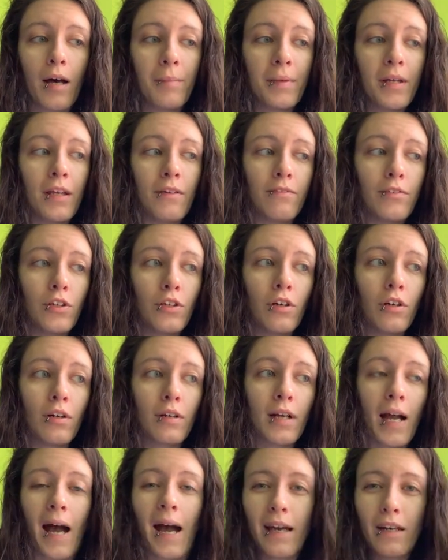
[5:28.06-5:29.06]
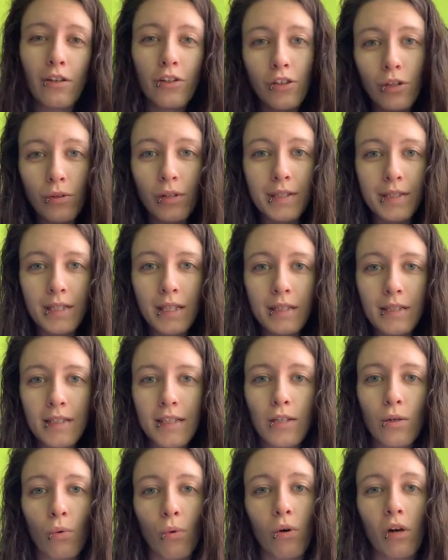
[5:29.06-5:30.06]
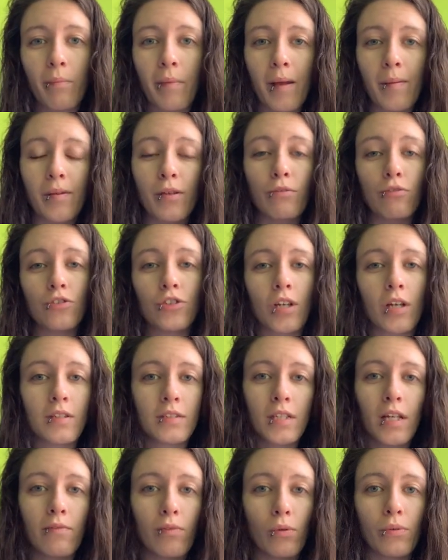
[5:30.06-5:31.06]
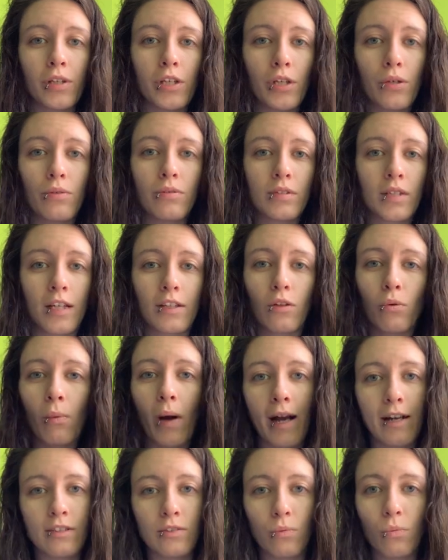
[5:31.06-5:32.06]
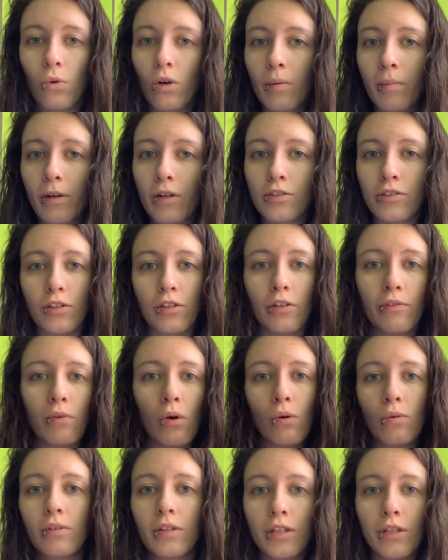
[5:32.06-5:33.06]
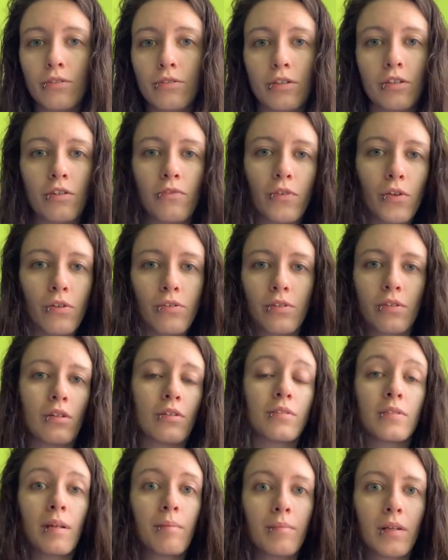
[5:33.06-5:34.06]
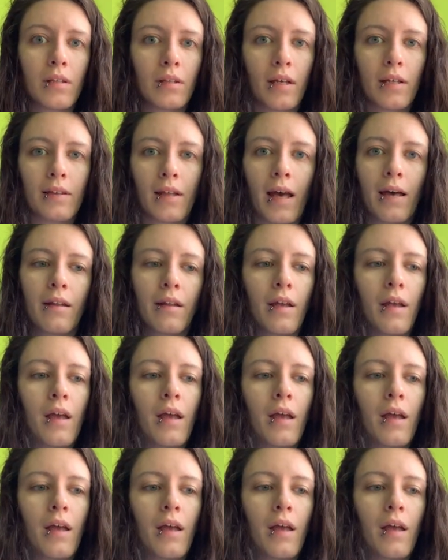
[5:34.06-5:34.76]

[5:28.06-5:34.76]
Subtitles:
If you're kind of new to Scentsy, or maybe you just have only used like the wax and warmers, or you've only used a diffuser or something like that,